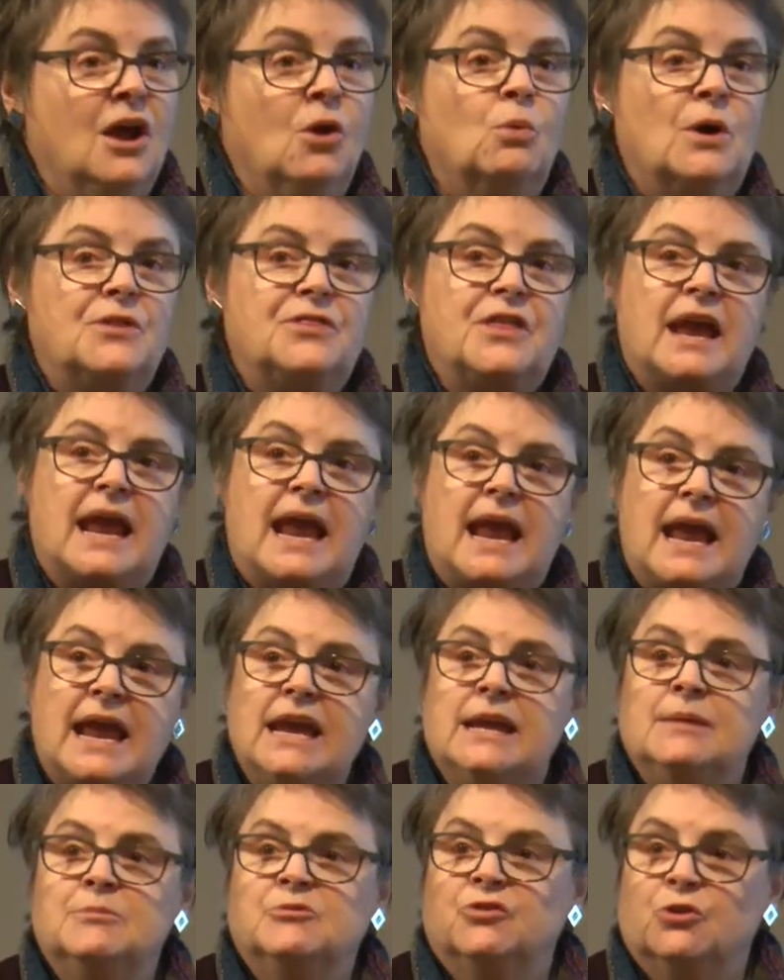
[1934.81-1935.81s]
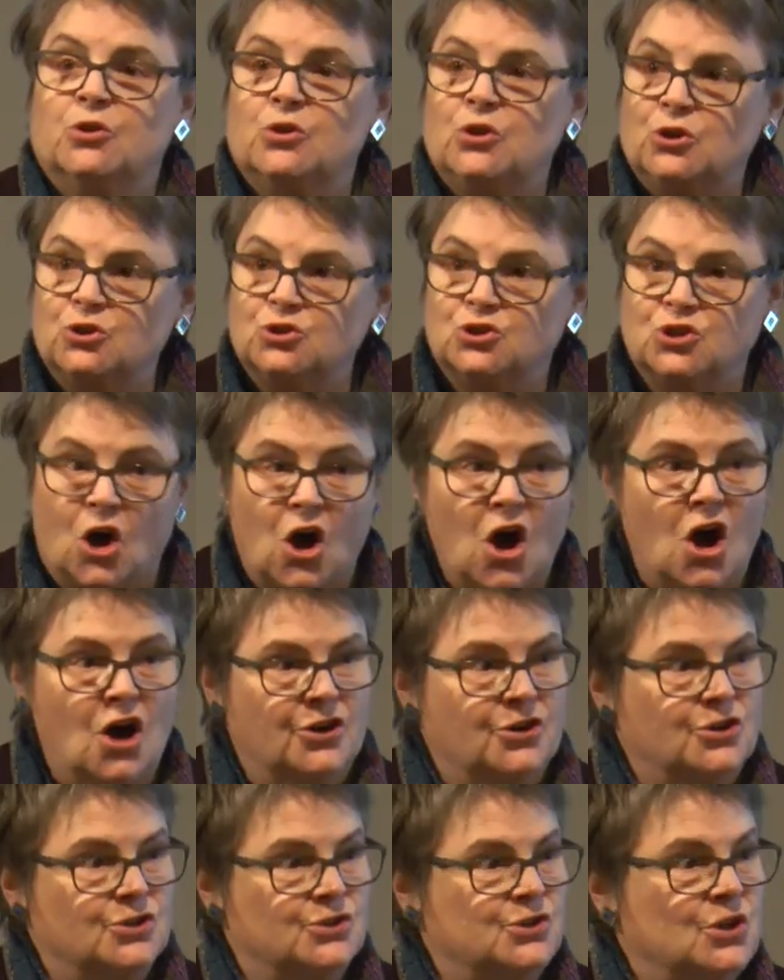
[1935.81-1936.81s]
What they aimed for their
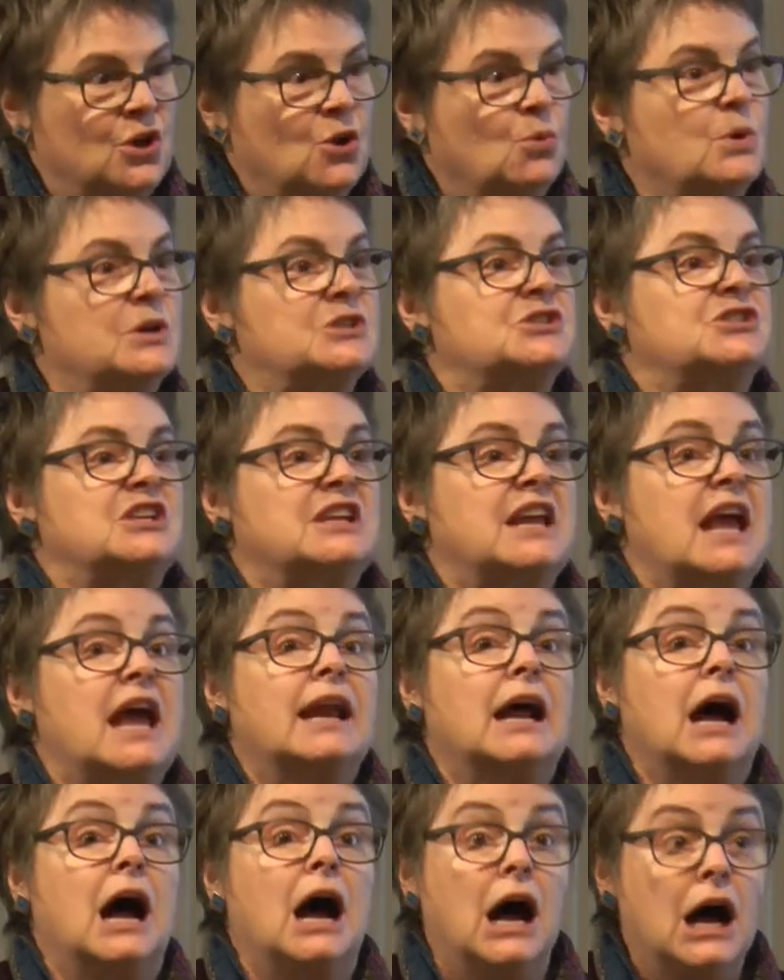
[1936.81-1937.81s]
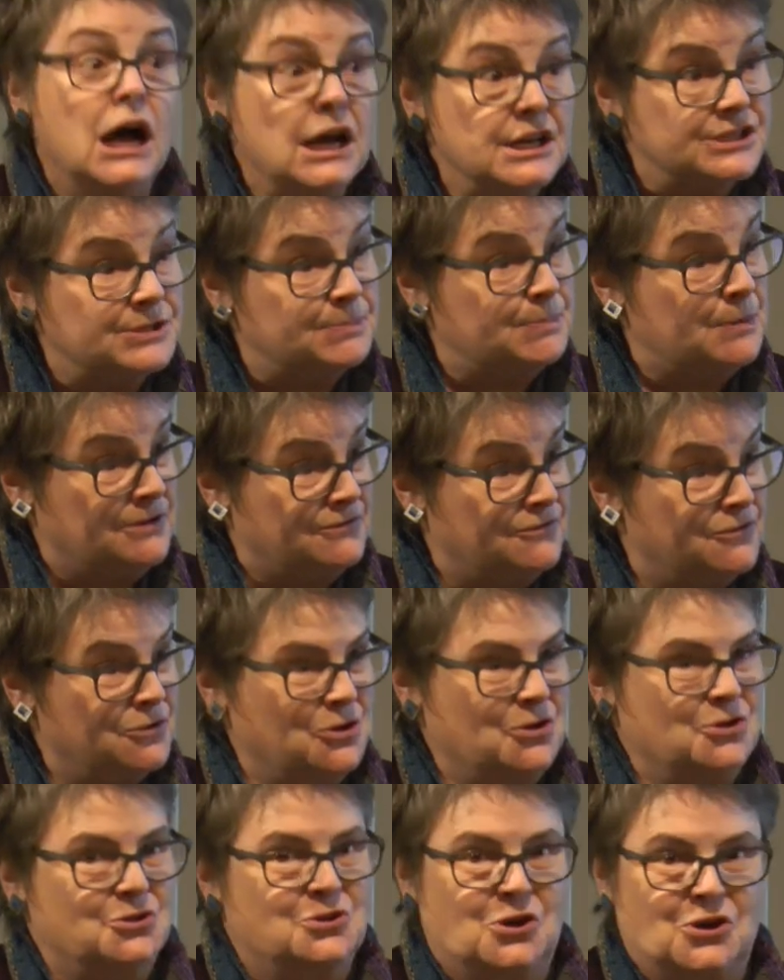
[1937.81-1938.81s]
daughters was to get a husband for
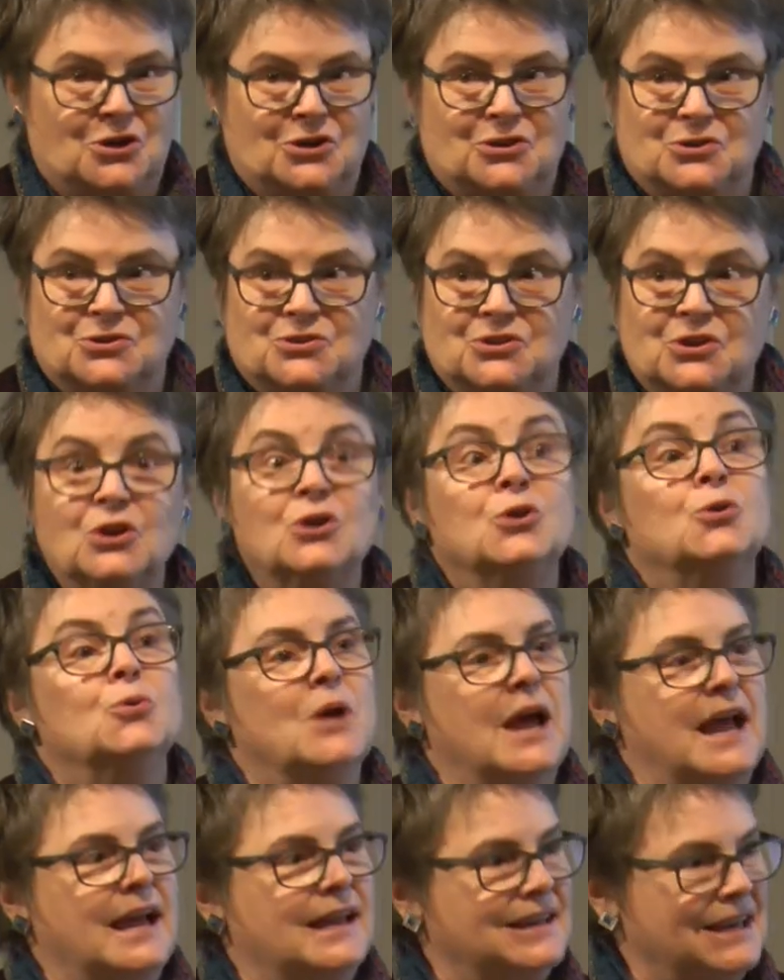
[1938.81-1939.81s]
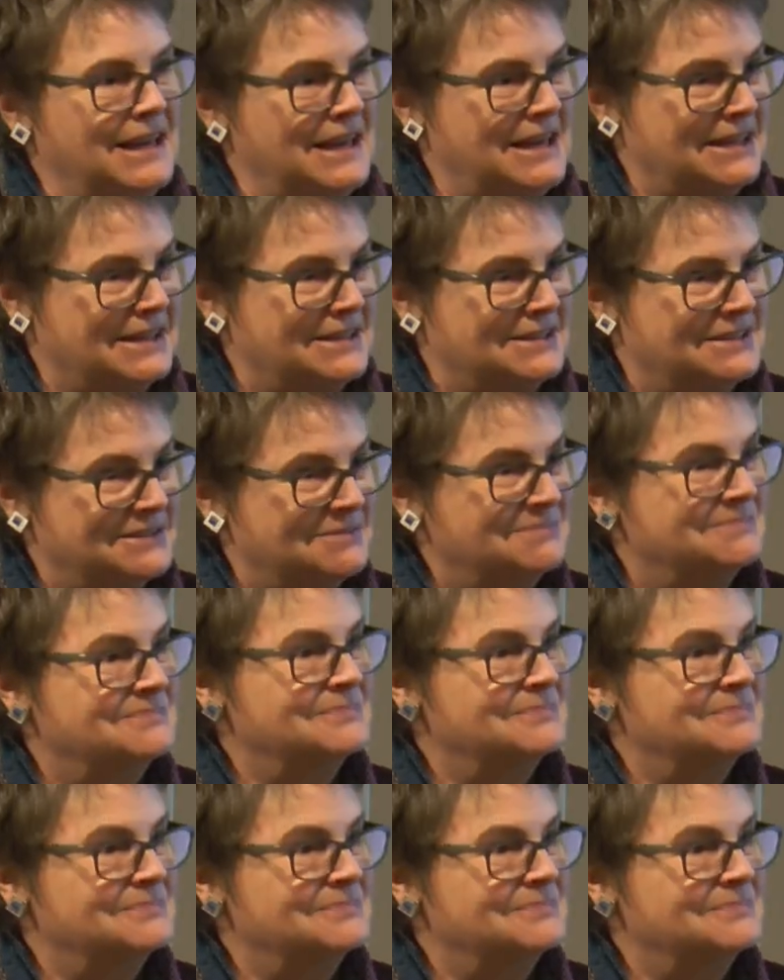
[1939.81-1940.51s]
their daughters who had land.